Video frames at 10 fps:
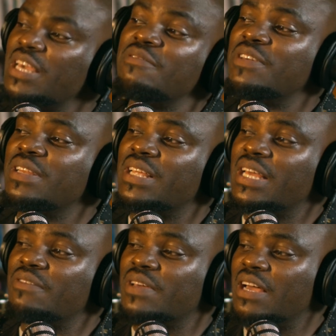Even
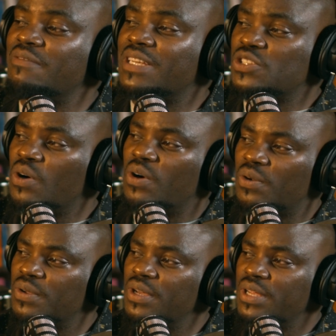if at
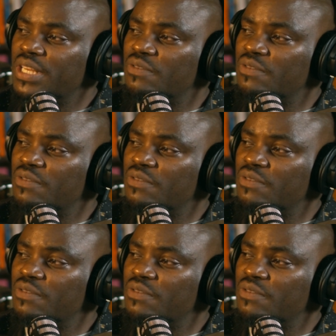all, the